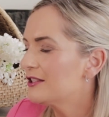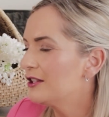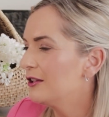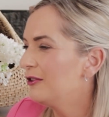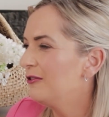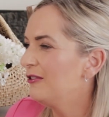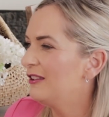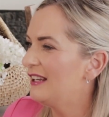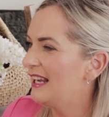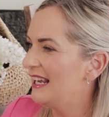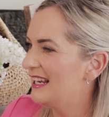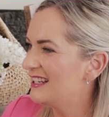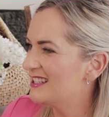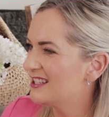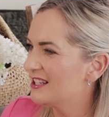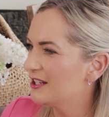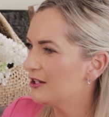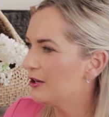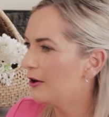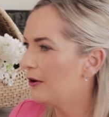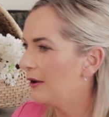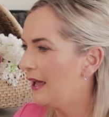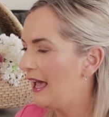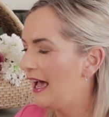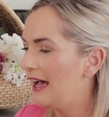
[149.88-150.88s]
so you need to
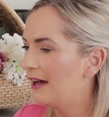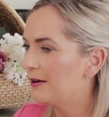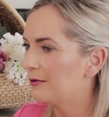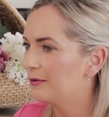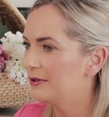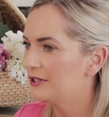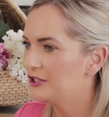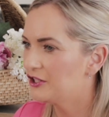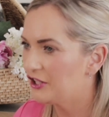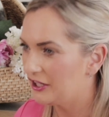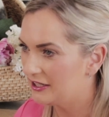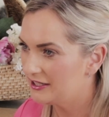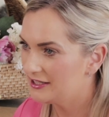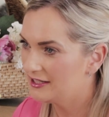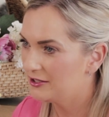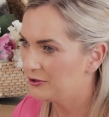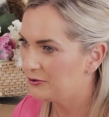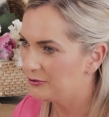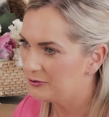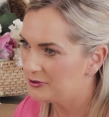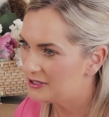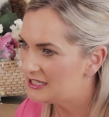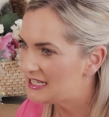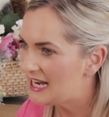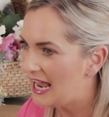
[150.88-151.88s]
know how to adjust
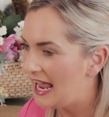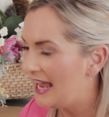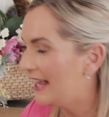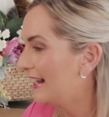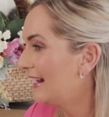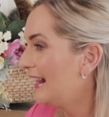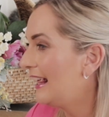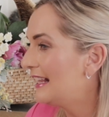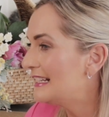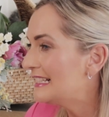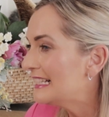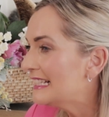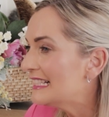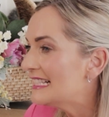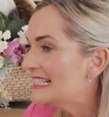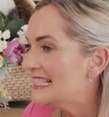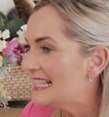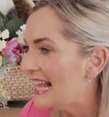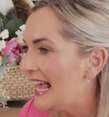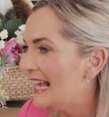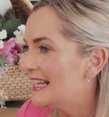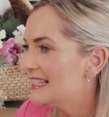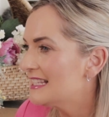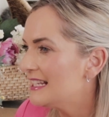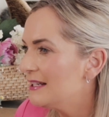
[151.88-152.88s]
your day and that's
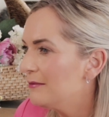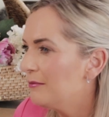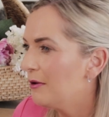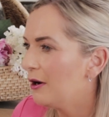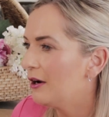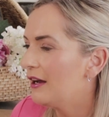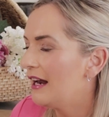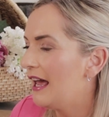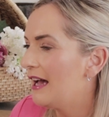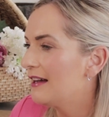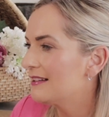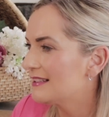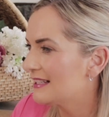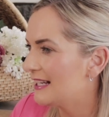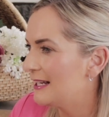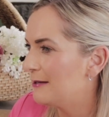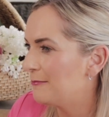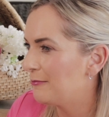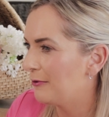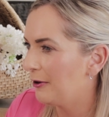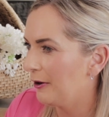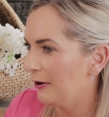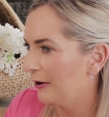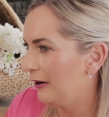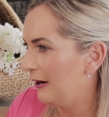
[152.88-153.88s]
exactly what our
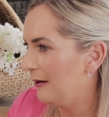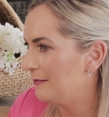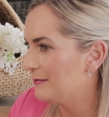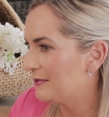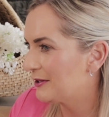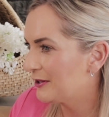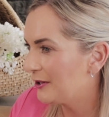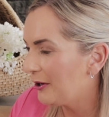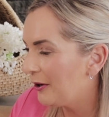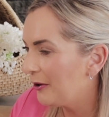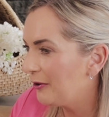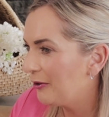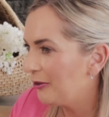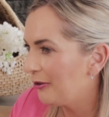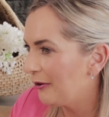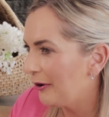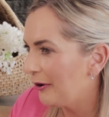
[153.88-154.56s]
sleep programs go